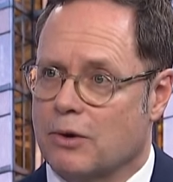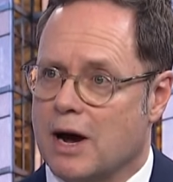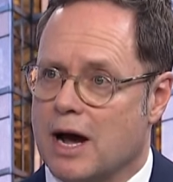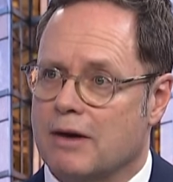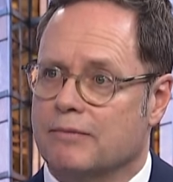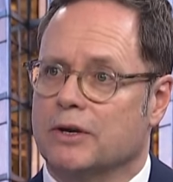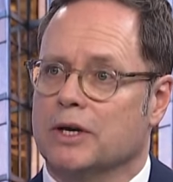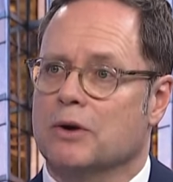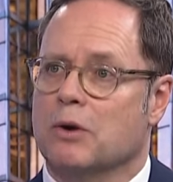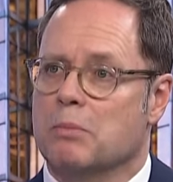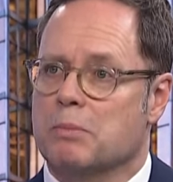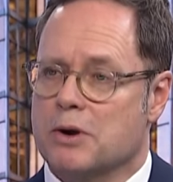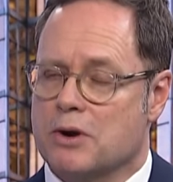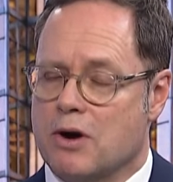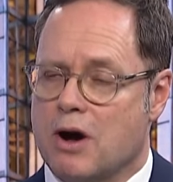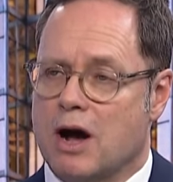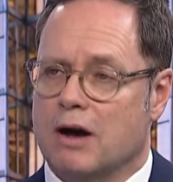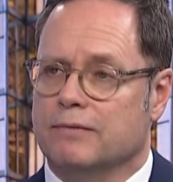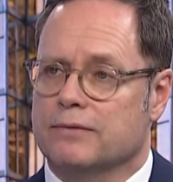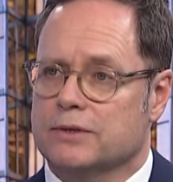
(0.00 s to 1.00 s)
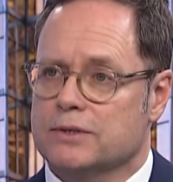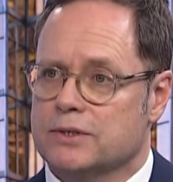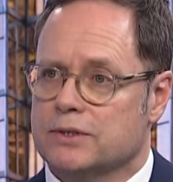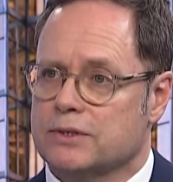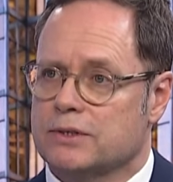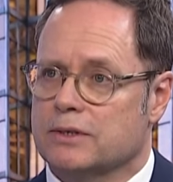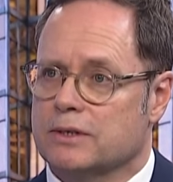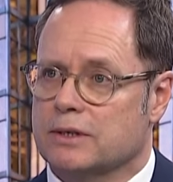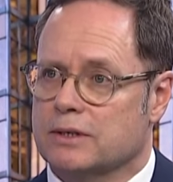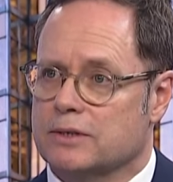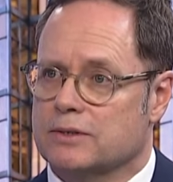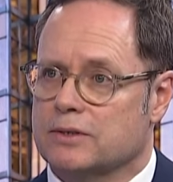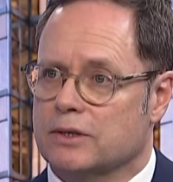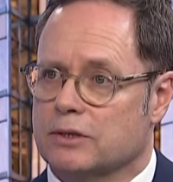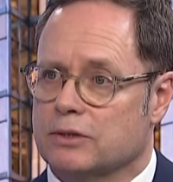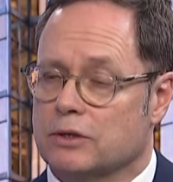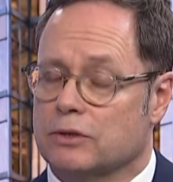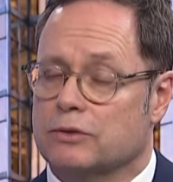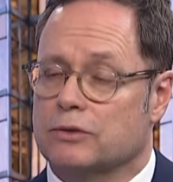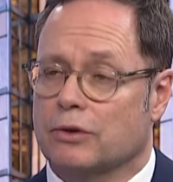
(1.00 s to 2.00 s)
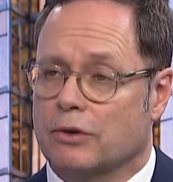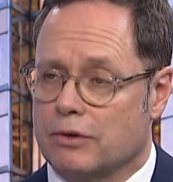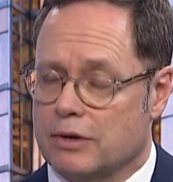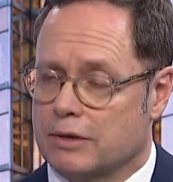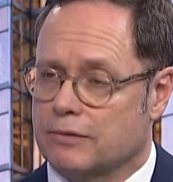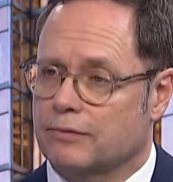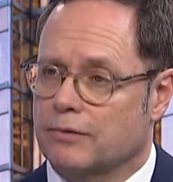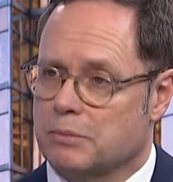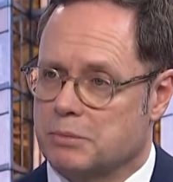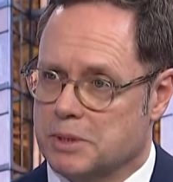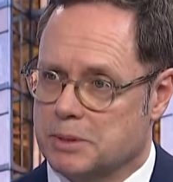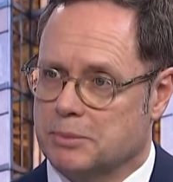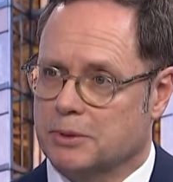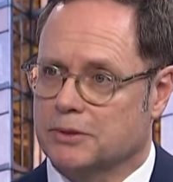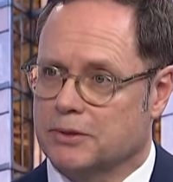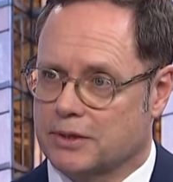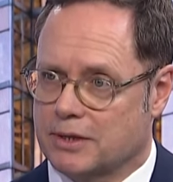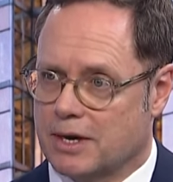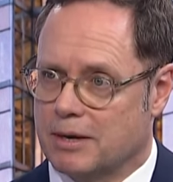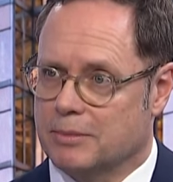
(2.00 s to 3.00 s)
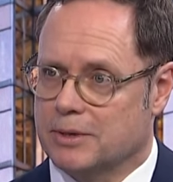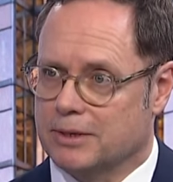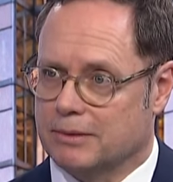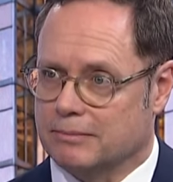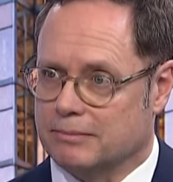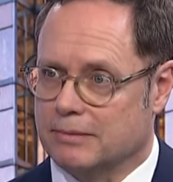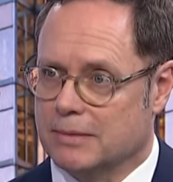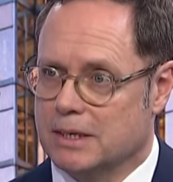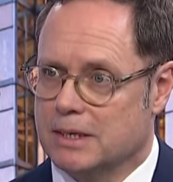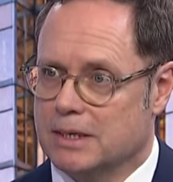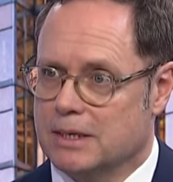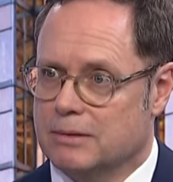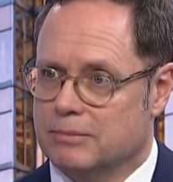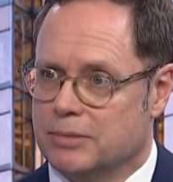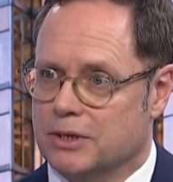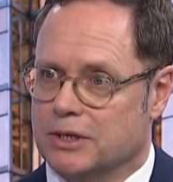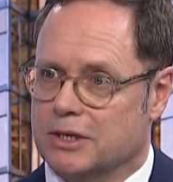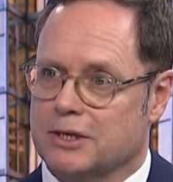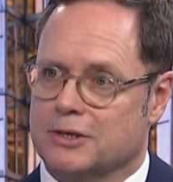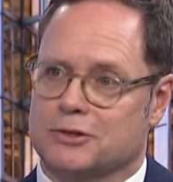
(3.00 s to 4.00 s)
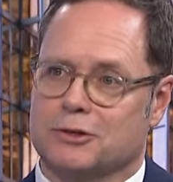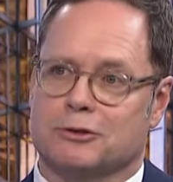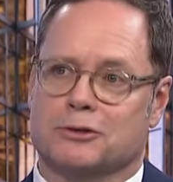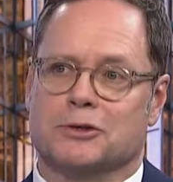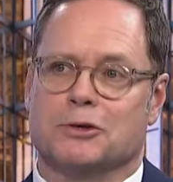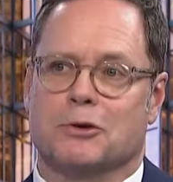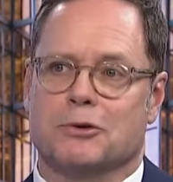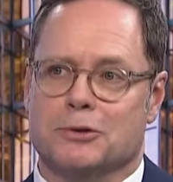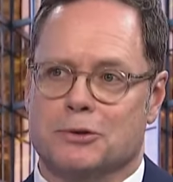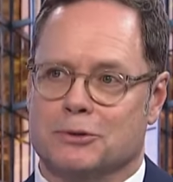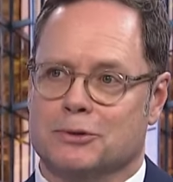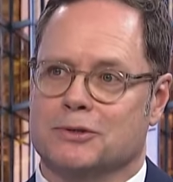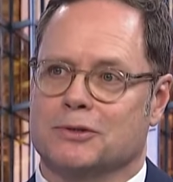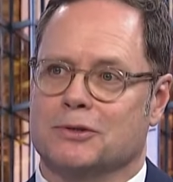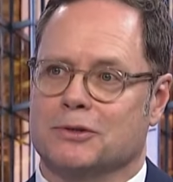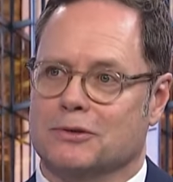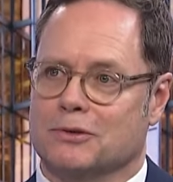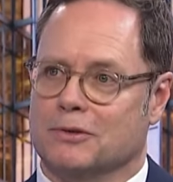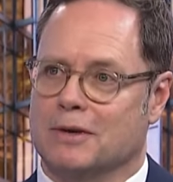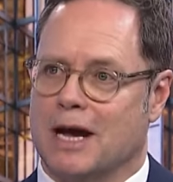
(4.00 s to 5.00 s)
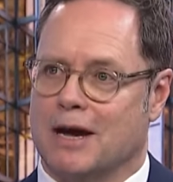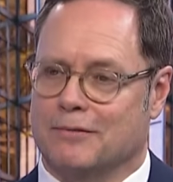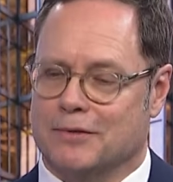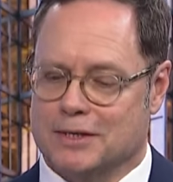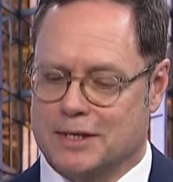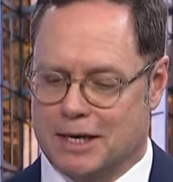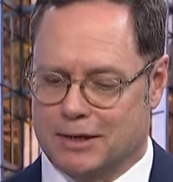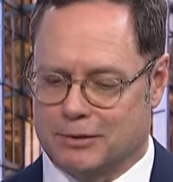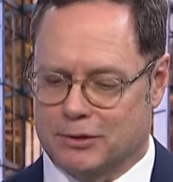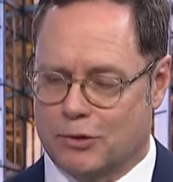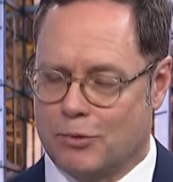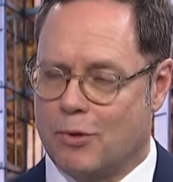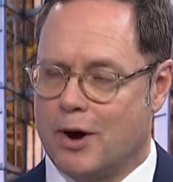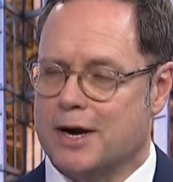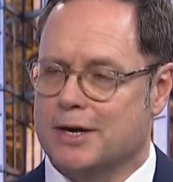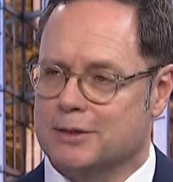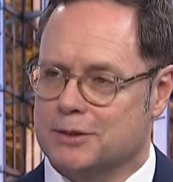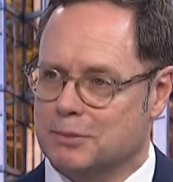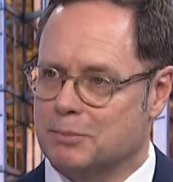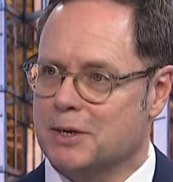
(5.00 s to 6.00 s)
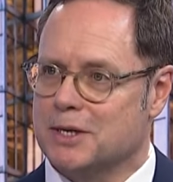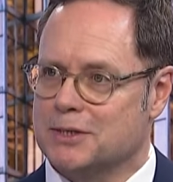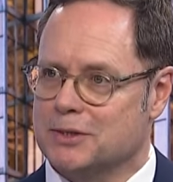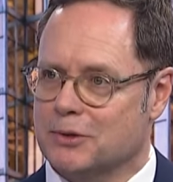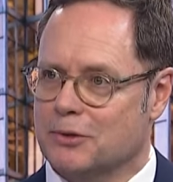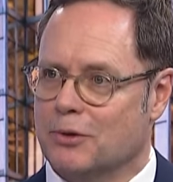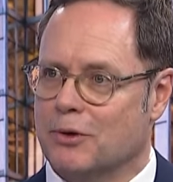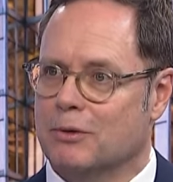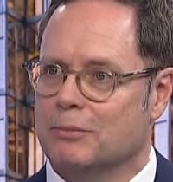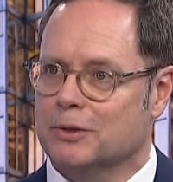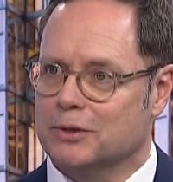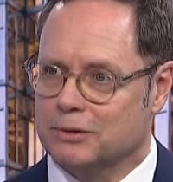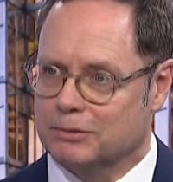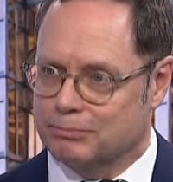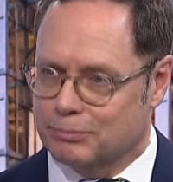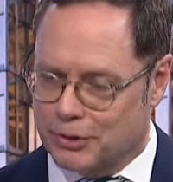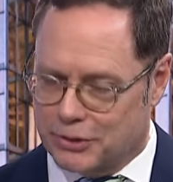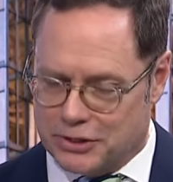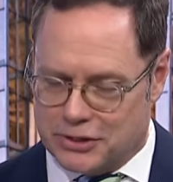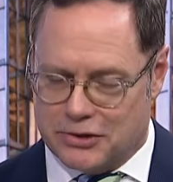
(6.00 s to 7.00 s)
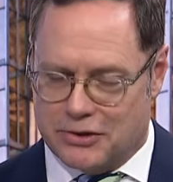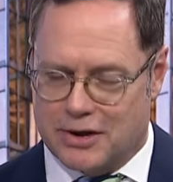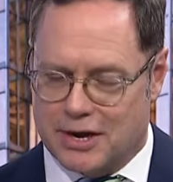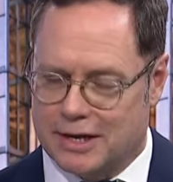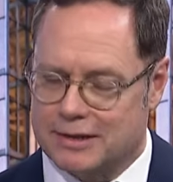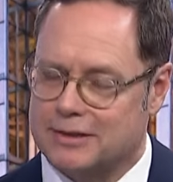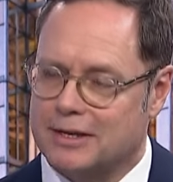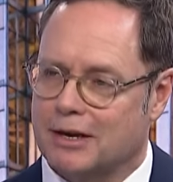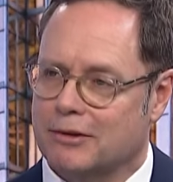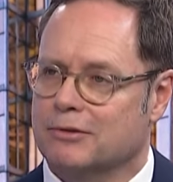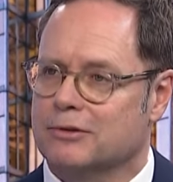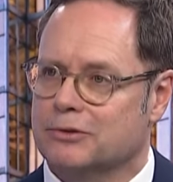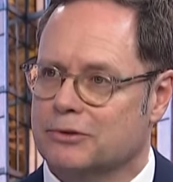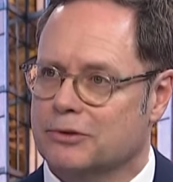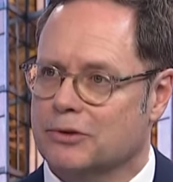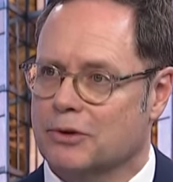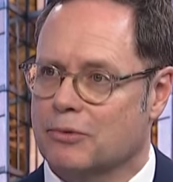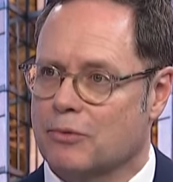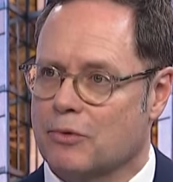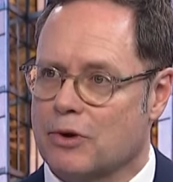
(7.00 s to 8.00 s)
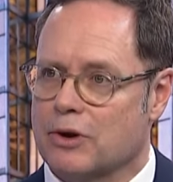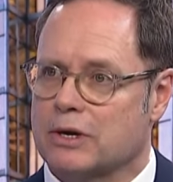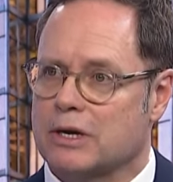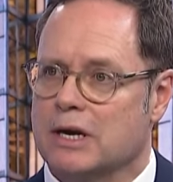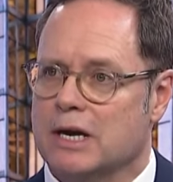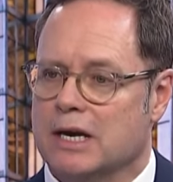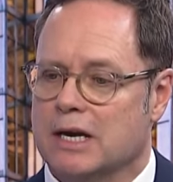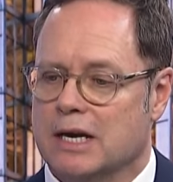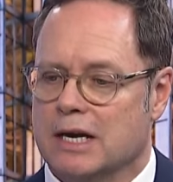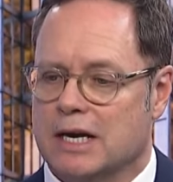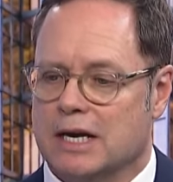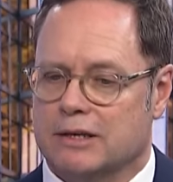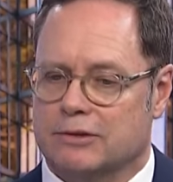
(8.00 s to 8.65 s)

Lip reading: So having open office is a deterrent for people to come in, because you're so used to having that quiet space at home and putting your head down and doing your work.